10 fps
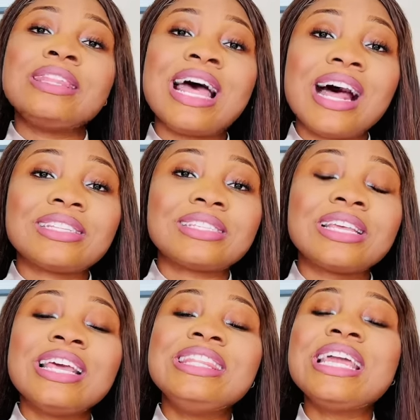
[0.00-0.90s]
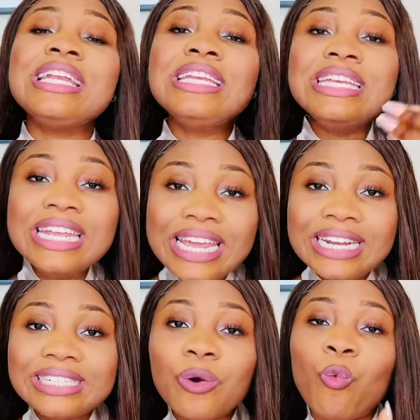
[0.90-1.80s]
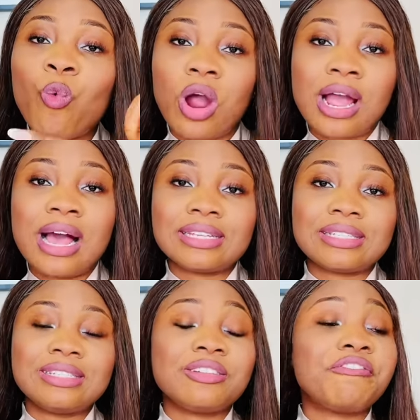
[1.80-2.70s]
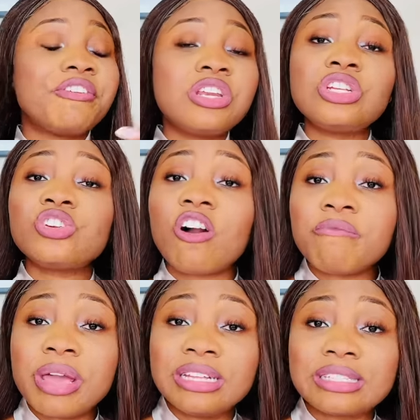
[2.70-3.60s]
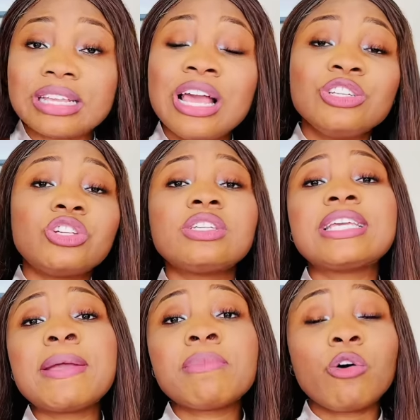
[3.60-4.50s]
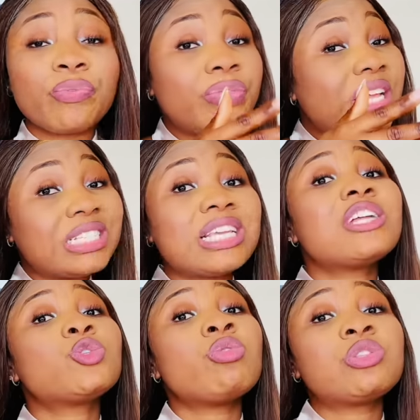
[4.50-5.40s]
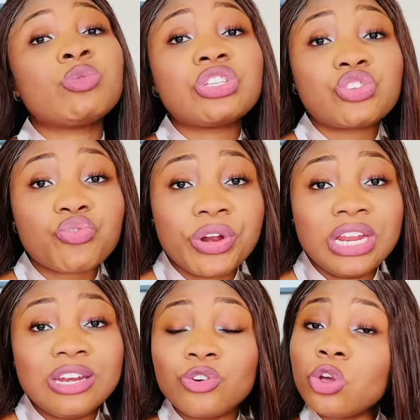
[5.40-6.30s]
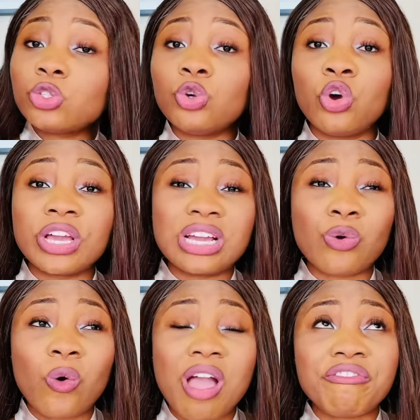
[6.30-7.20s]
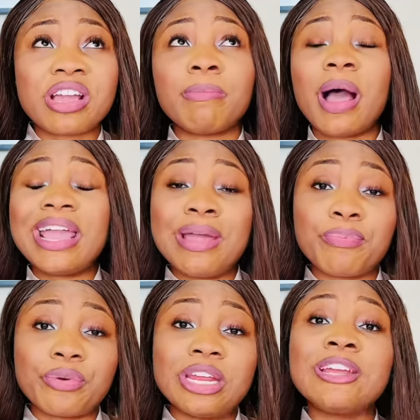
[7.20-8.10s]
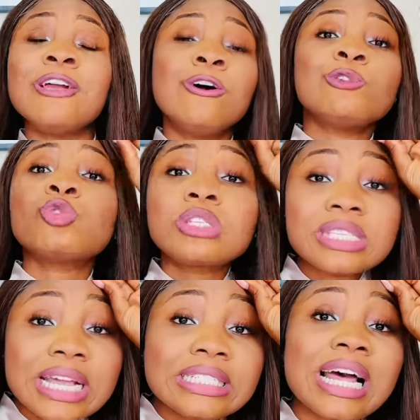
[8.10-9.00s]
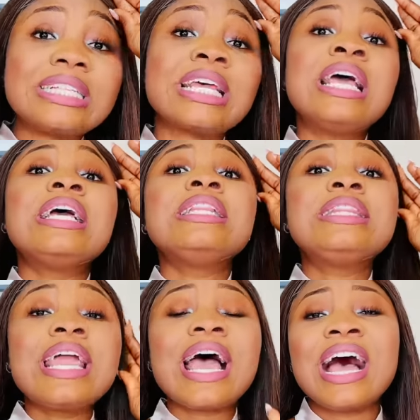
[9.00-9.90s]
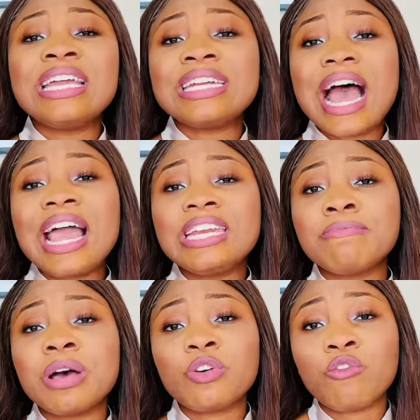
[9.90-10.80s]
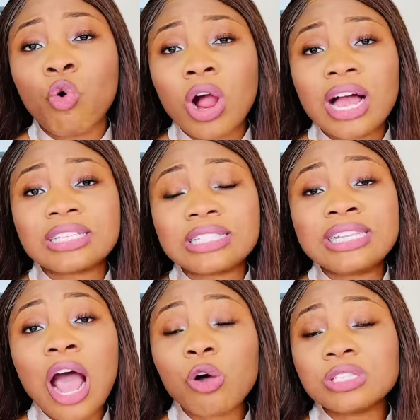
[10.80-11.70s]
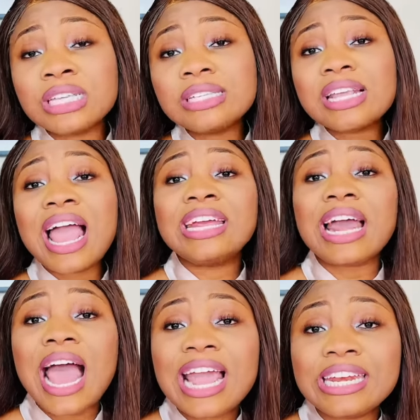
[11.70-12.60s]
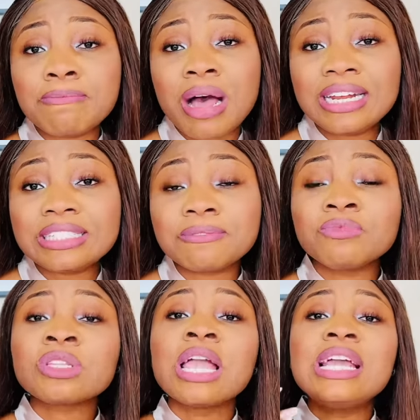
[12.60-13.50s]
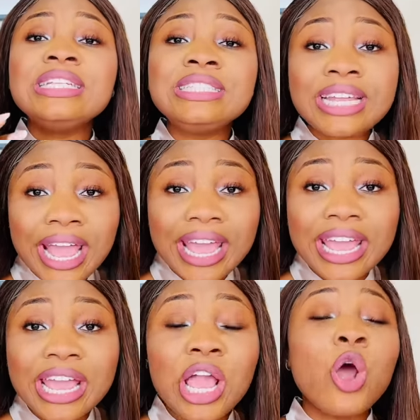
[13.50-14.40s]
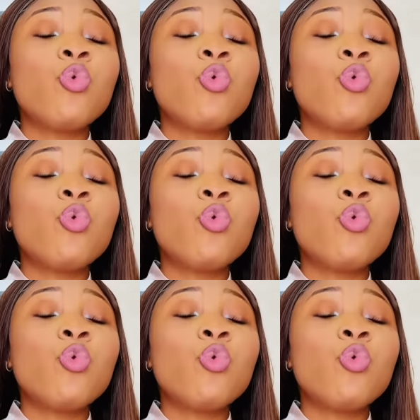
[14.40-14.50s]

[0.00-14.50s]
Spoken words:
that they need workers. The Finnish government just came out this year, 2023, not too long ago, I think about April, to state that they are in high demand of workers. Now, since they are in high demand, they